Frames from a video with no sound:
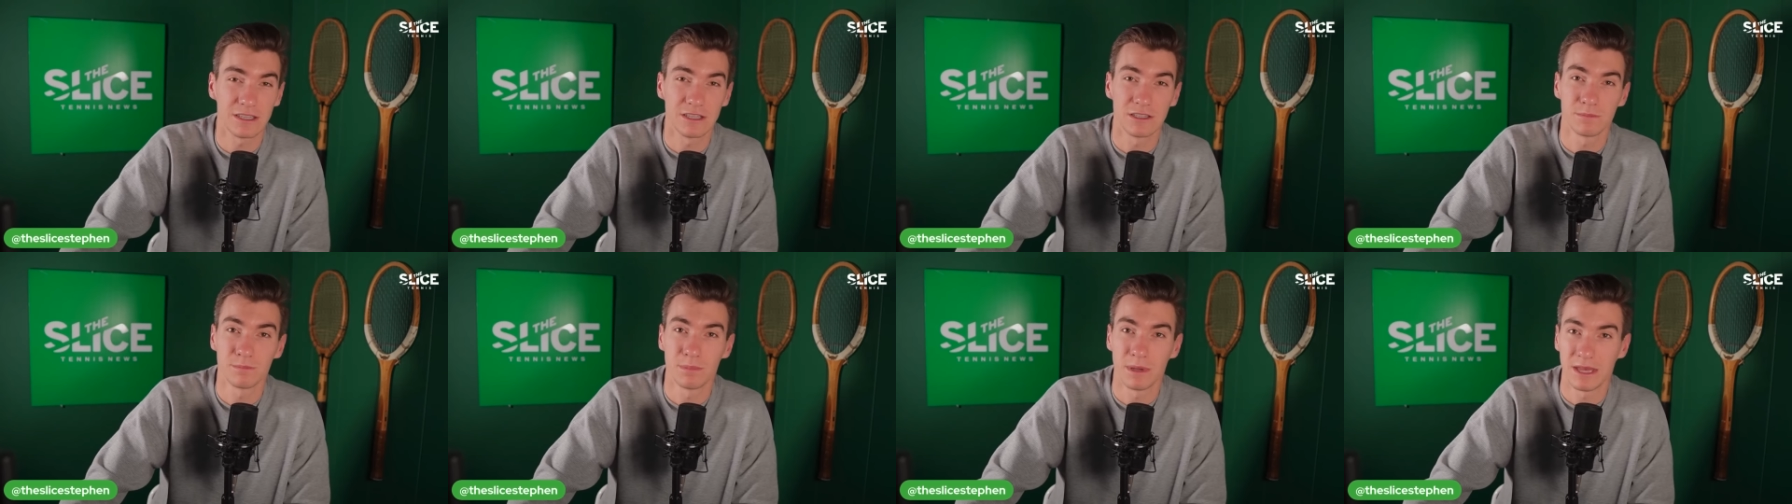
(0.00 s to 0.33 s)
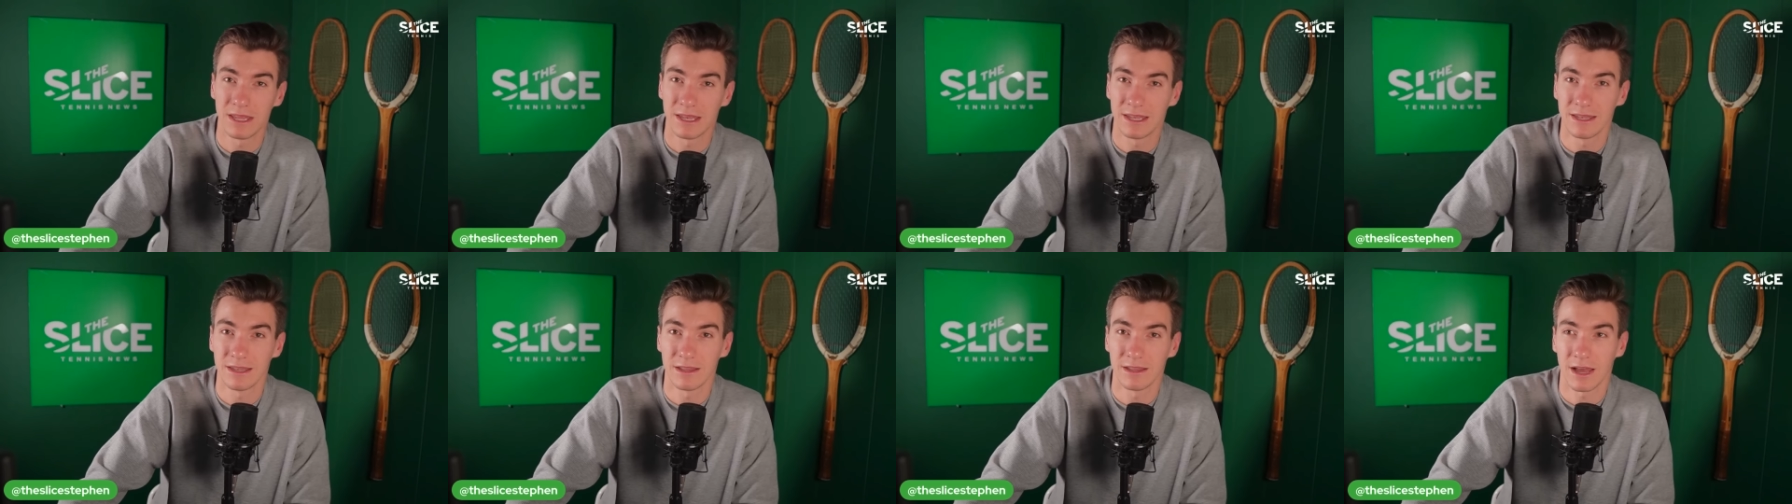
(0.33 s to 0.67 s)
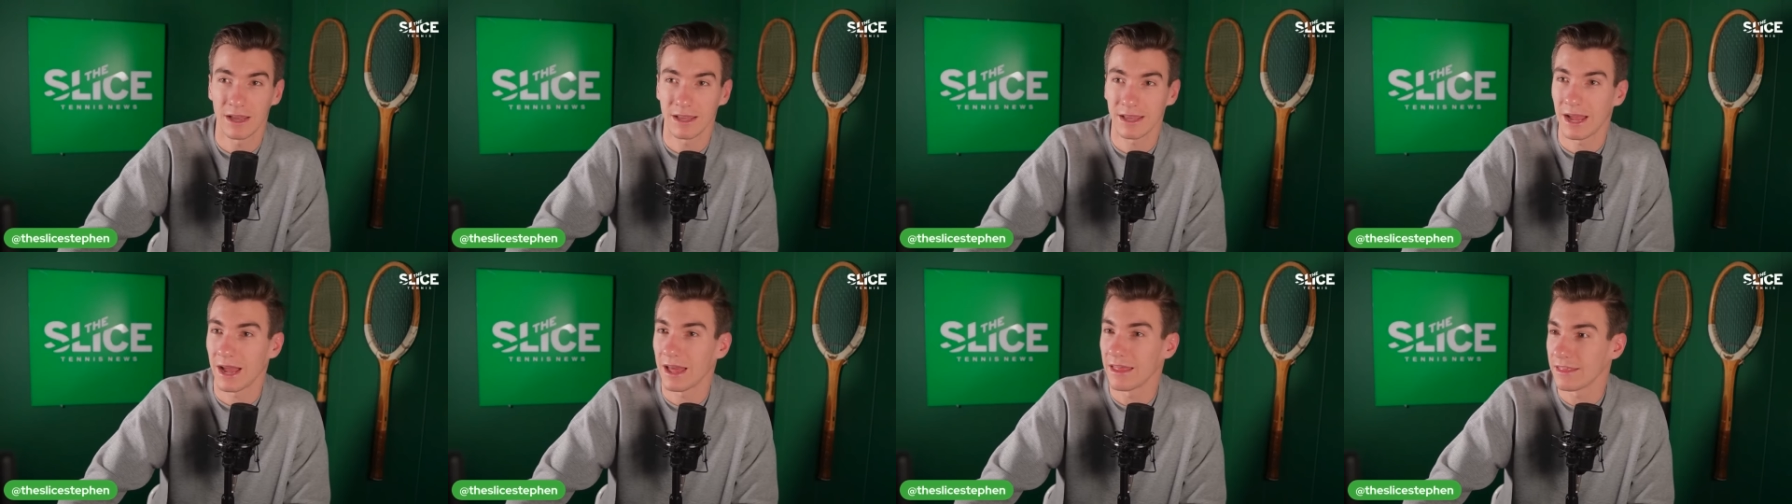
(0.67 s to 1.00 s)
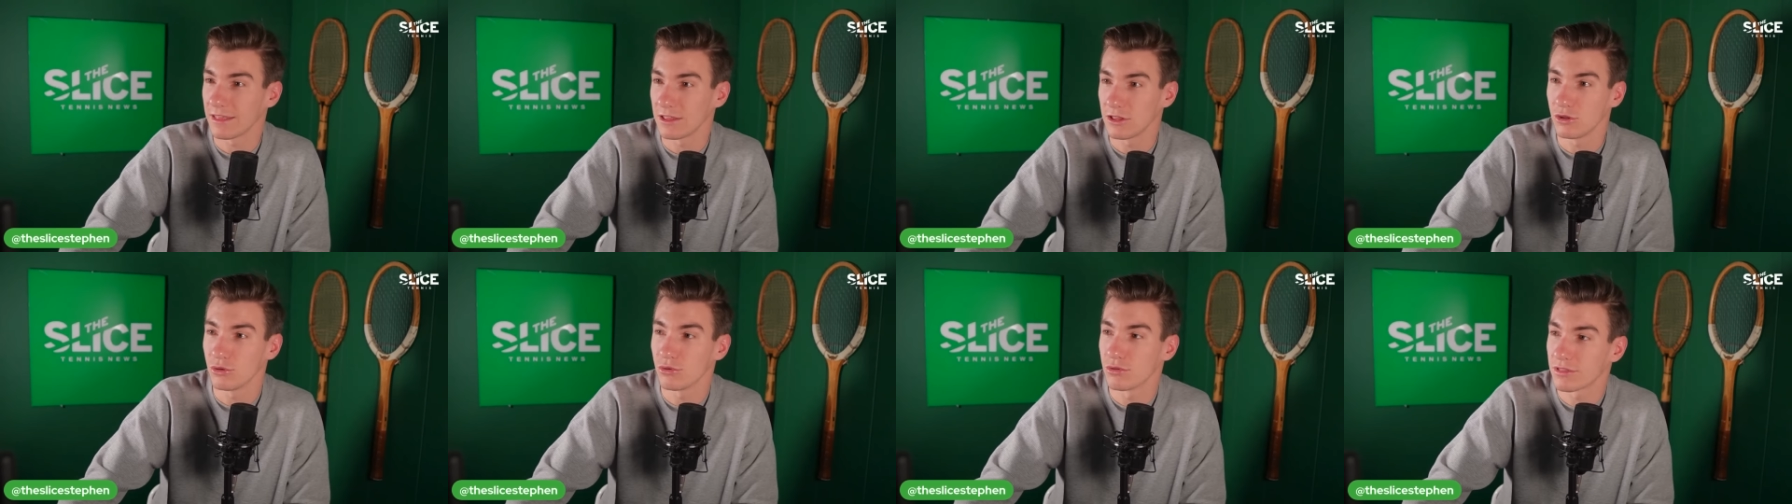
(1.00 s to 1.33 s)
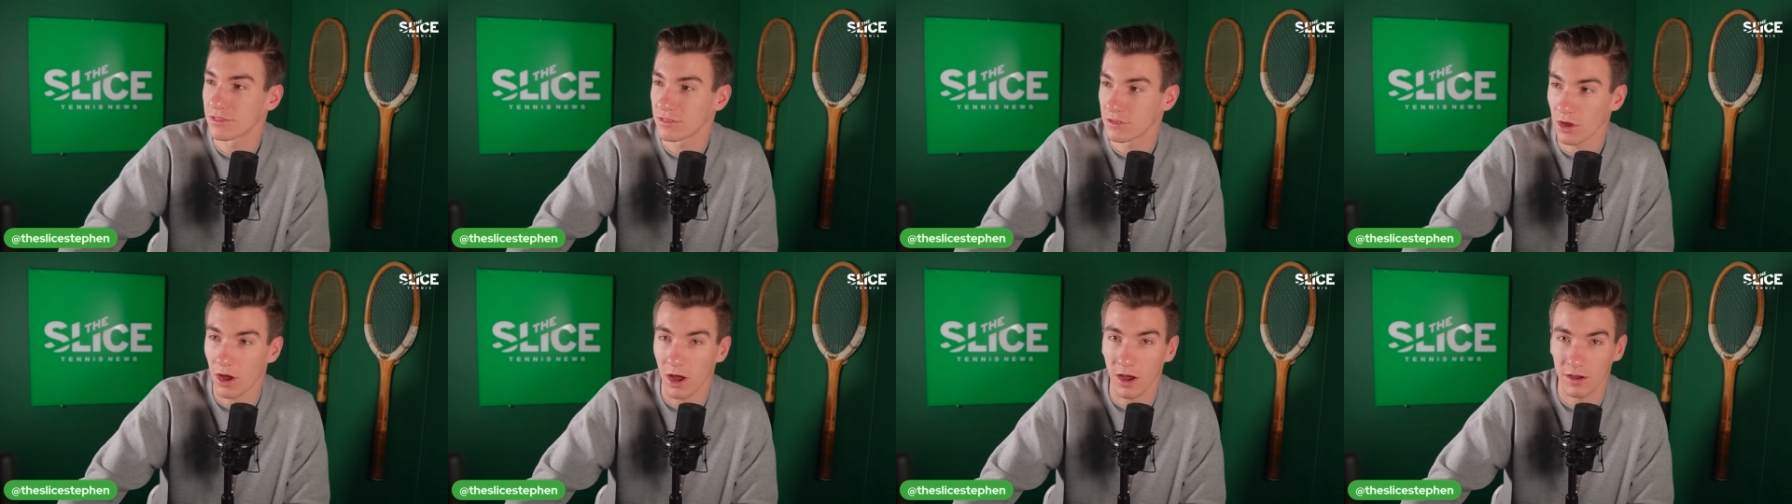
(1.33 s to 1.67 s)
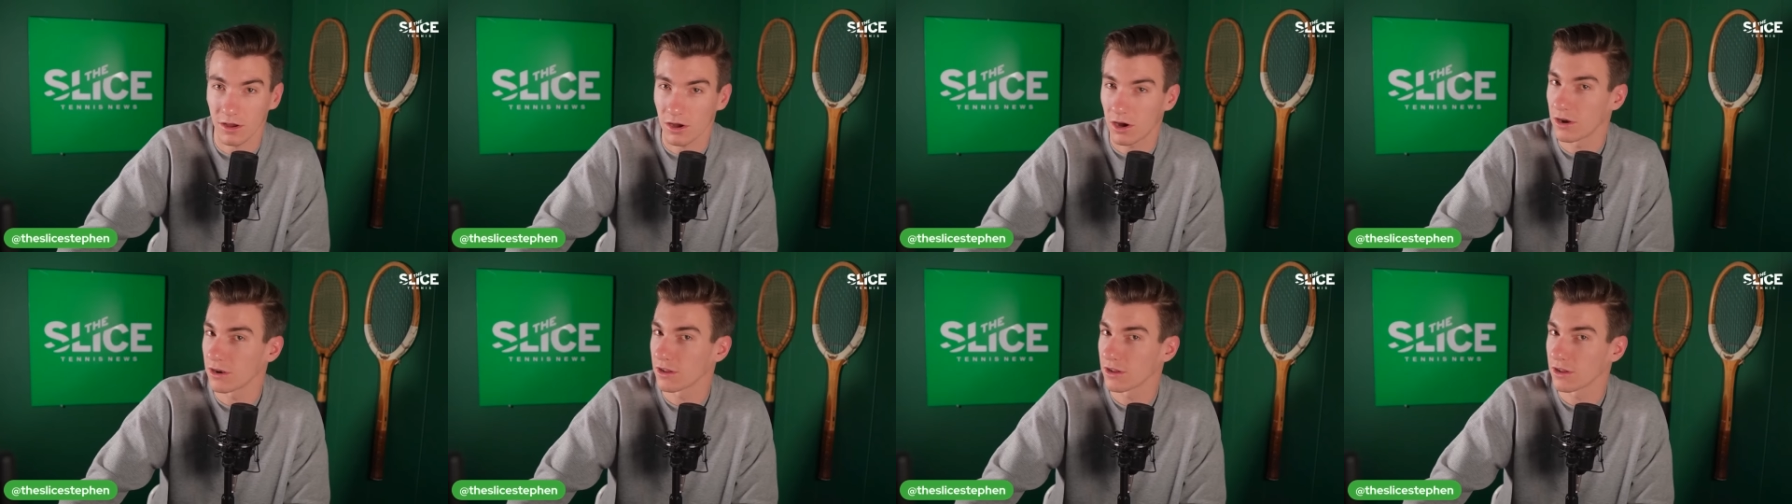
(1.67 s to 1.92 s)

He's been a guy that you talk